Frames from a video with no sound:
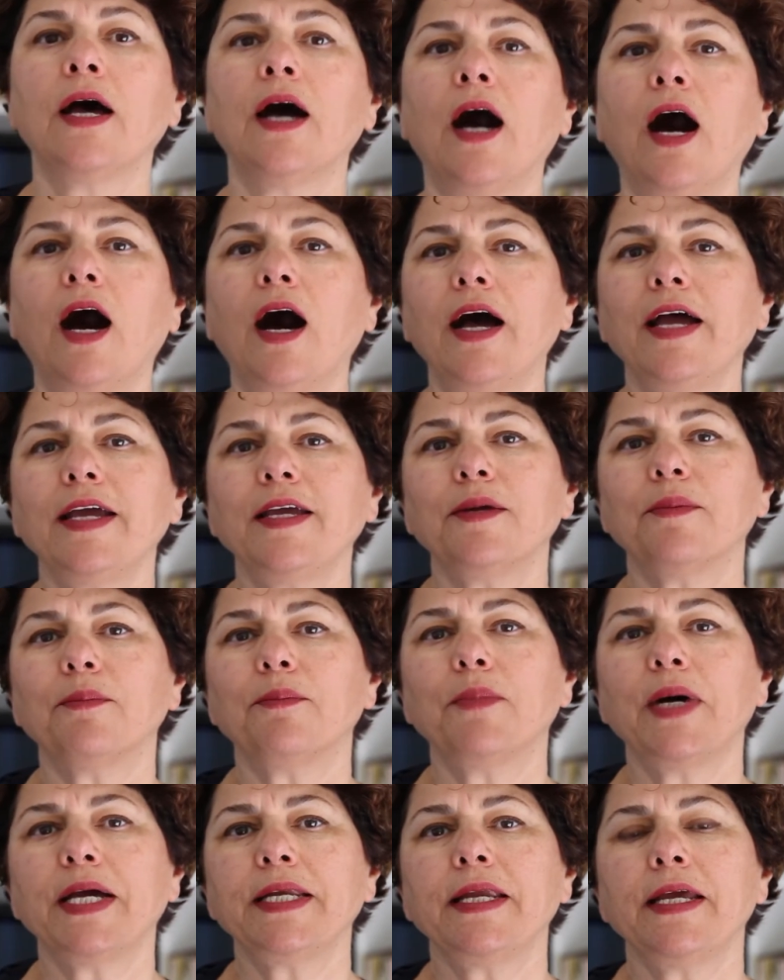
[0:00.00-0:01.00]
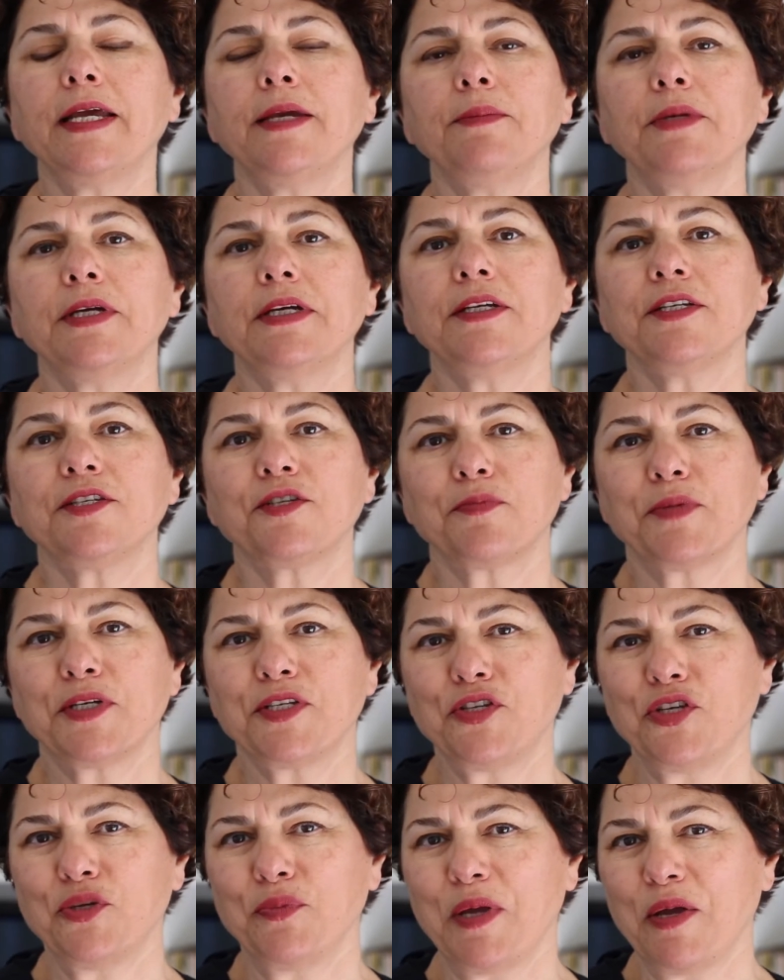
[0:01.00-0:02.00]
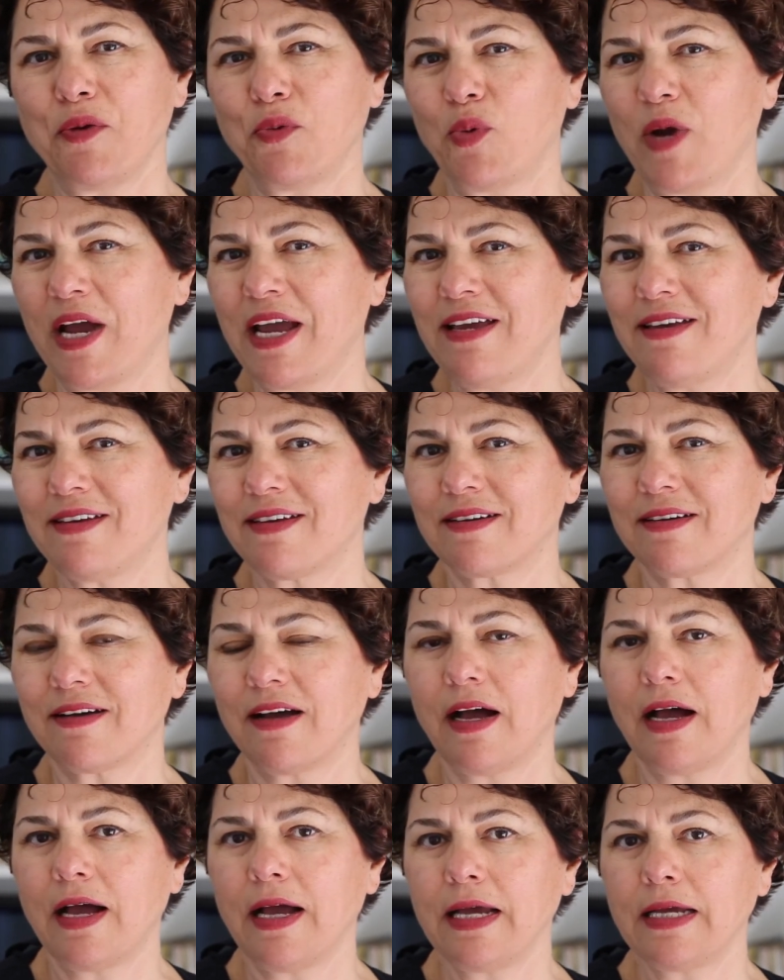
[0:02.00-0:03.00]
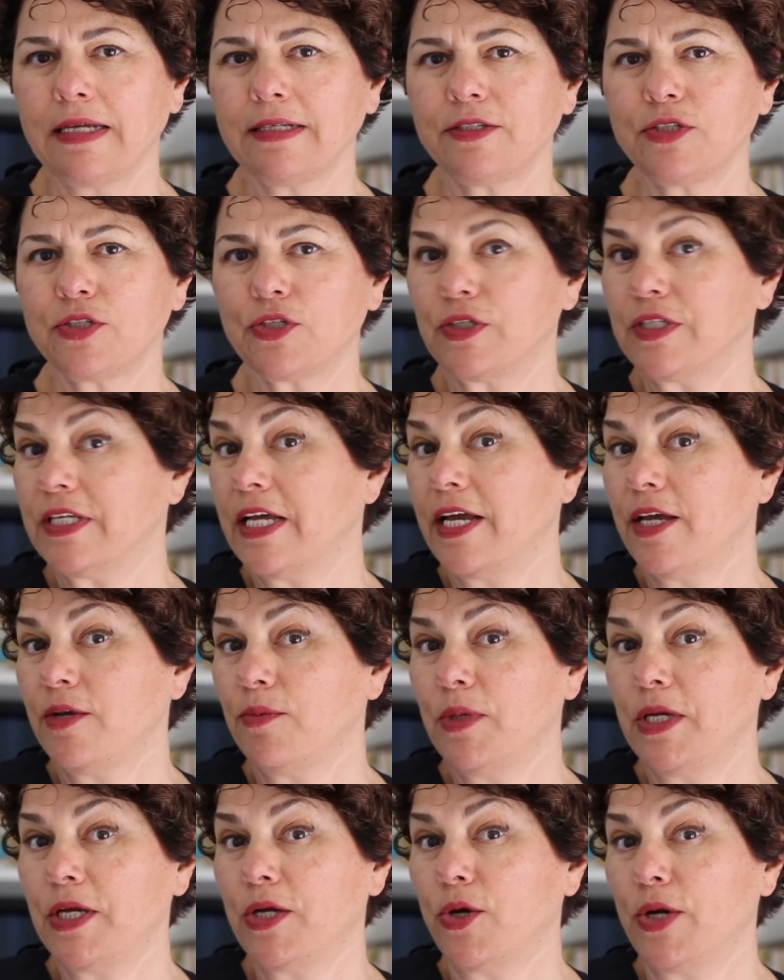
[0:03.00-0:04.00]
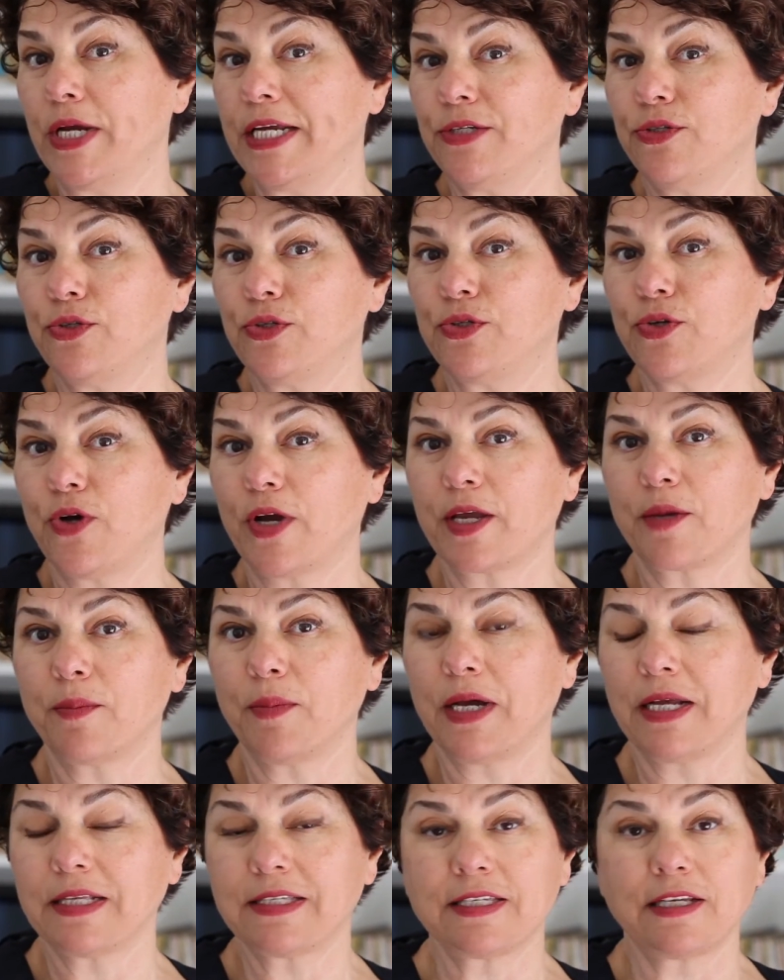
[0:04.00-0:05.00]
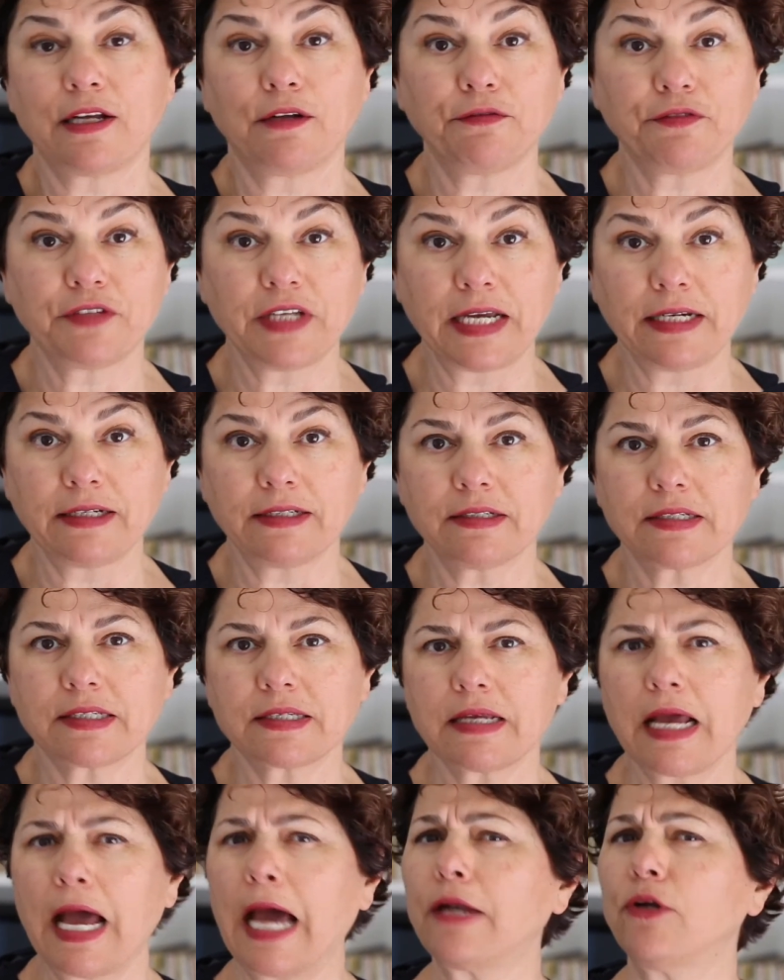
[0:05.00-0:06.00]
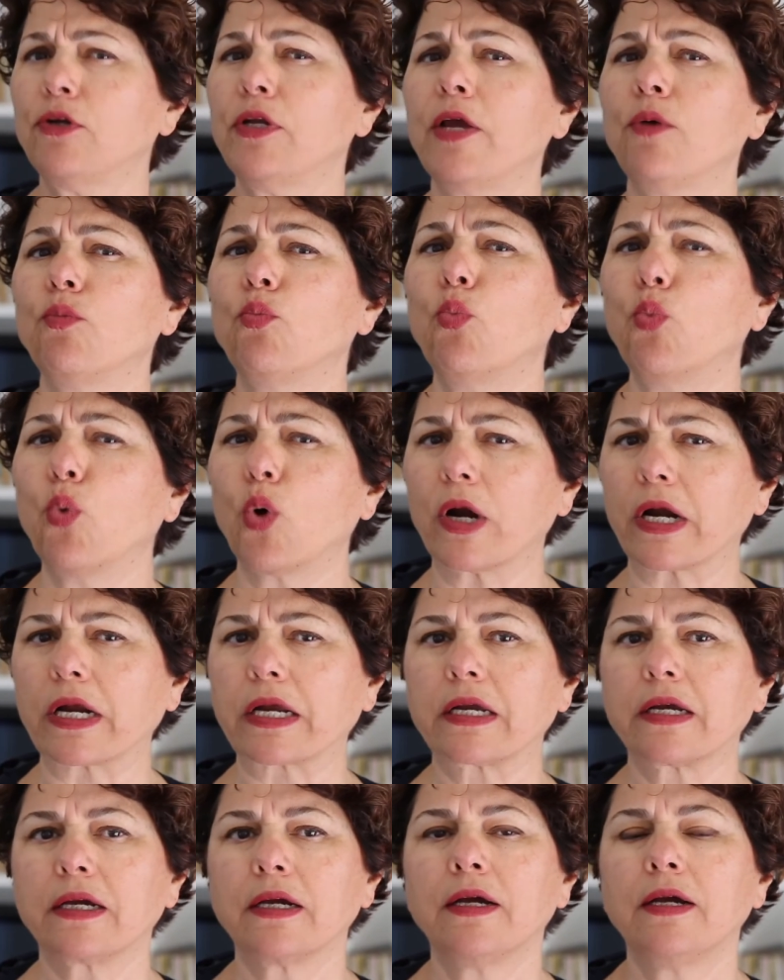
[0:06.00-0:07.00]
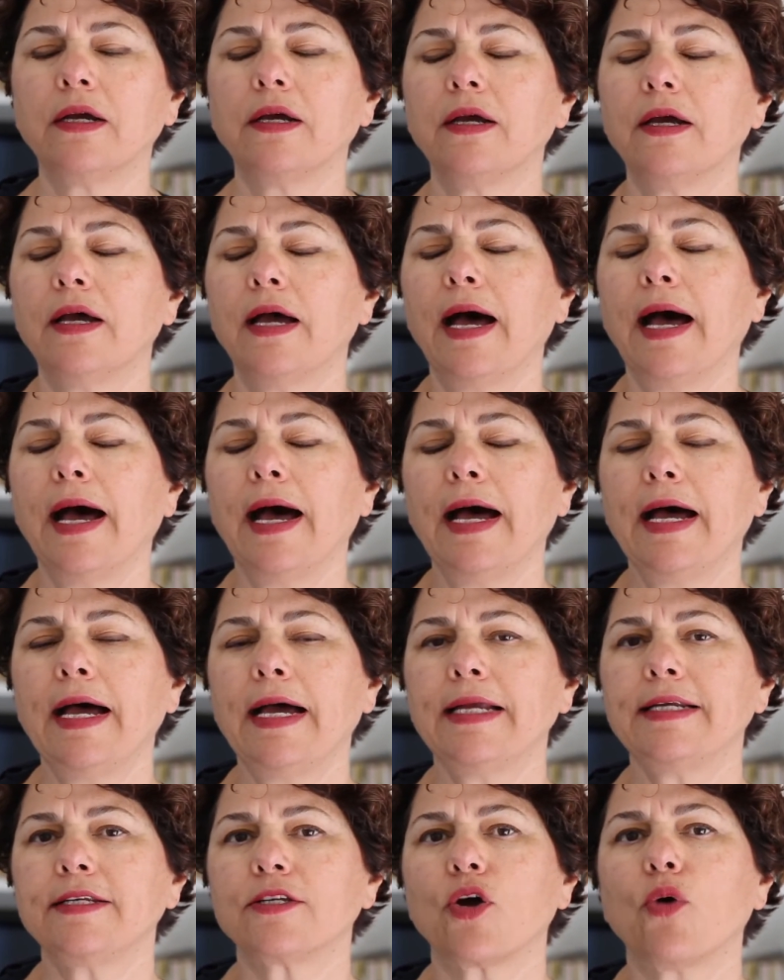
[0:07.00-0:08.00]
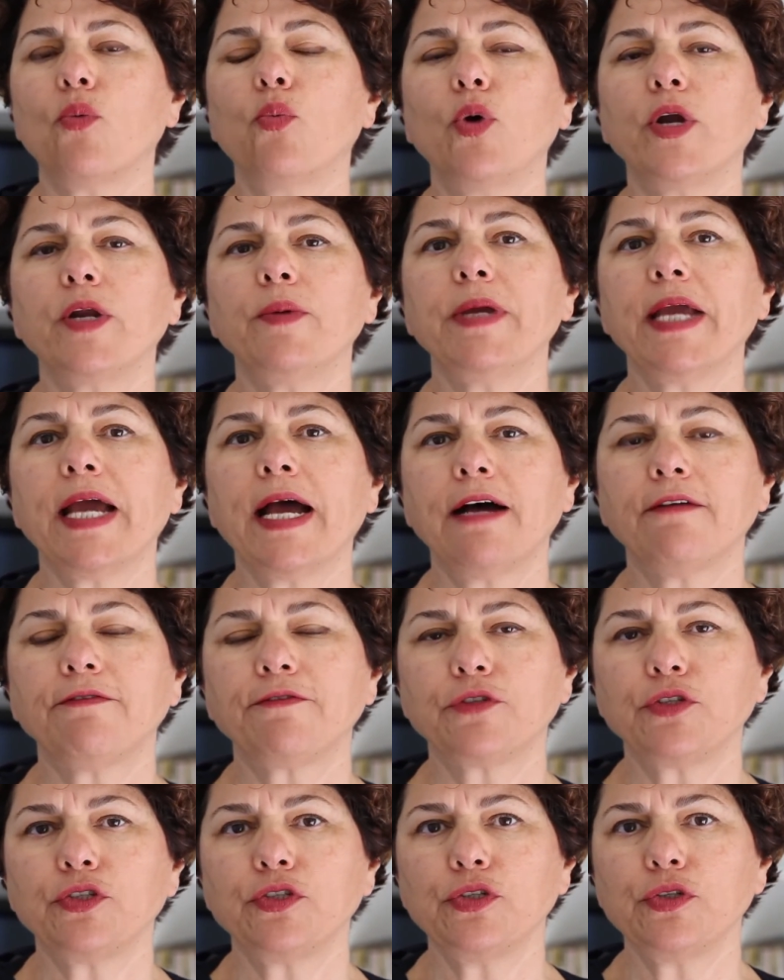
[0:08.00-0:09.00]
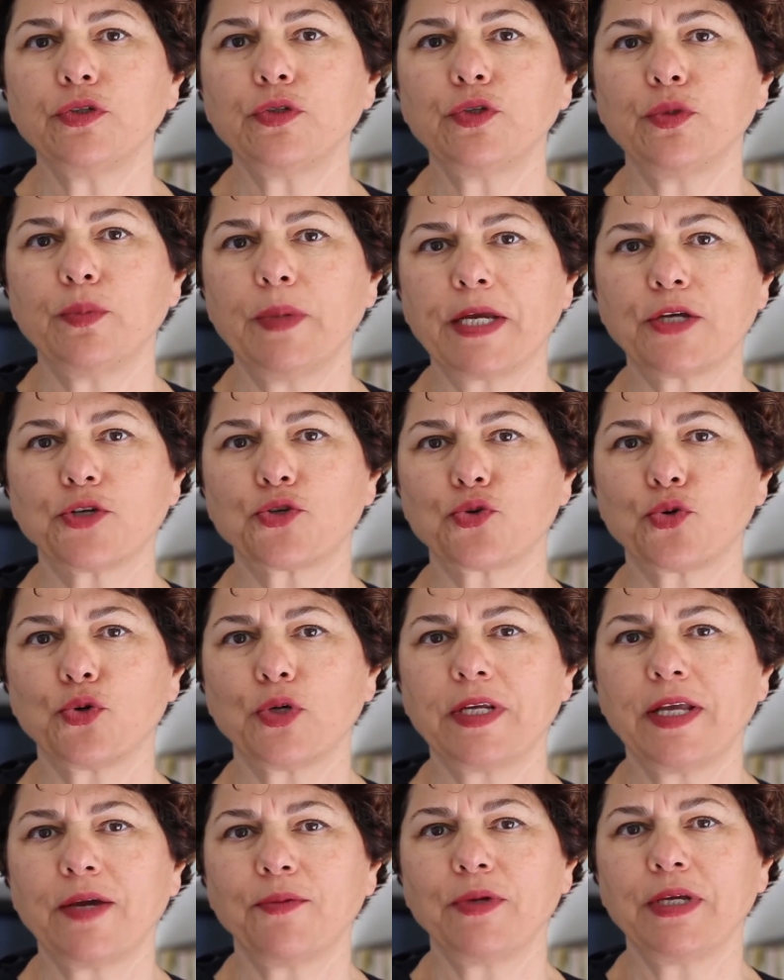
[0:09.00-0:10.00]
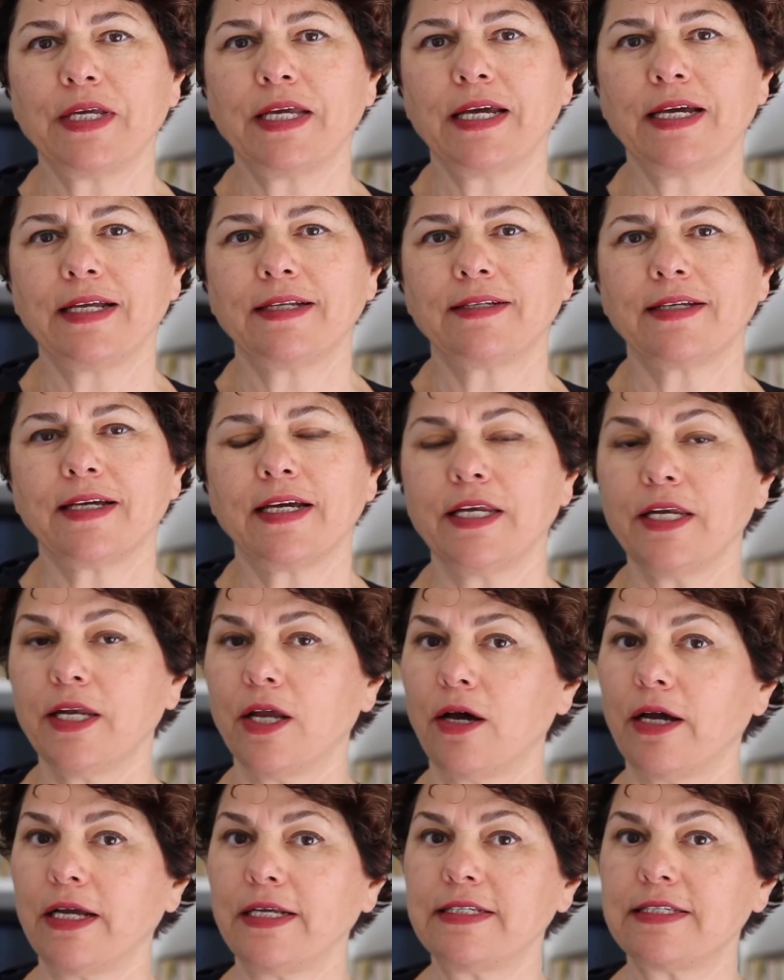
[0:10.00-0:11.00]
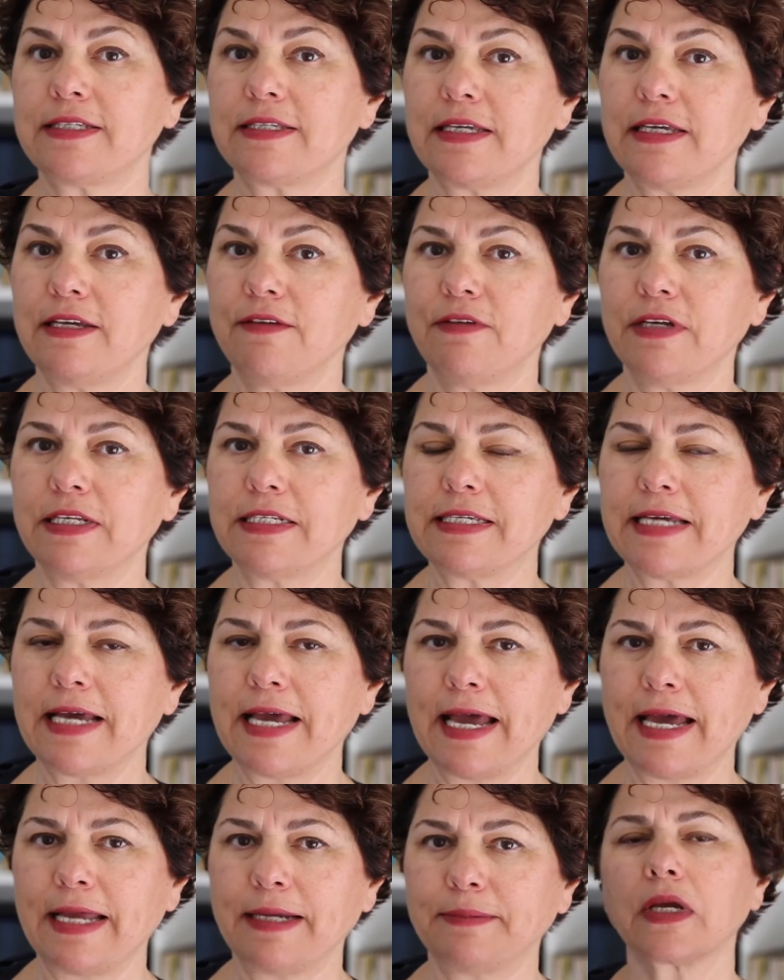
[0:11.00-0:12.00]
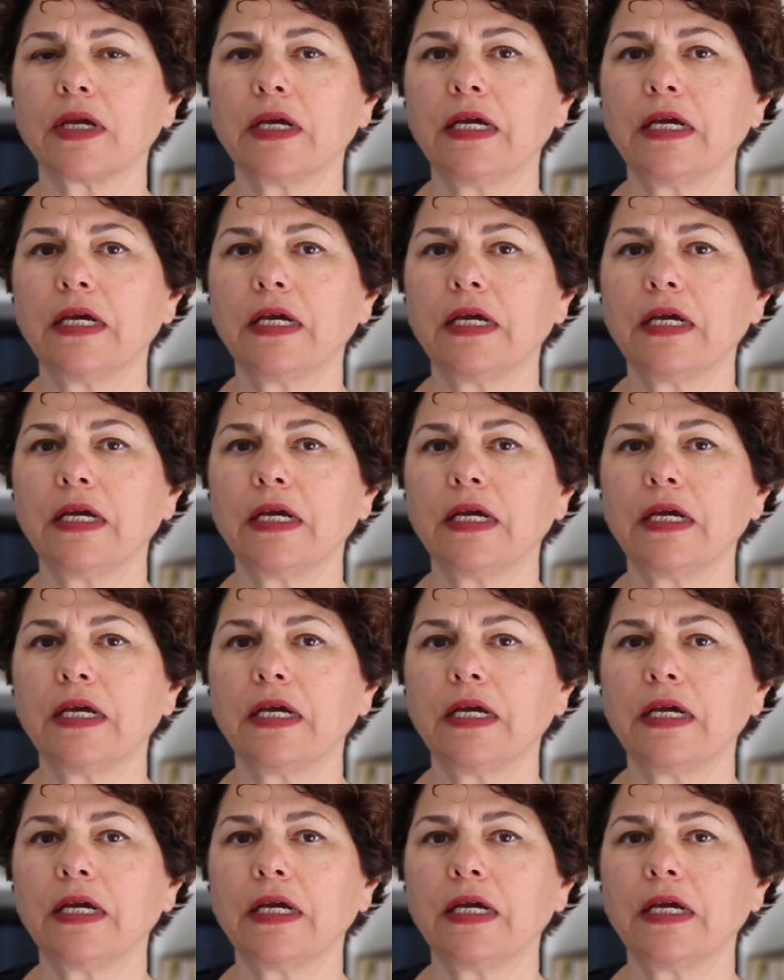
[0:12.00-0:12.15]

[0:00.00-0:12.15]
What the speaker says: Hi, my name is Masume Wake, and today we're going to talk about self-tanners. How do they work? And what do we have to do to make sure that we get a nice, even tan?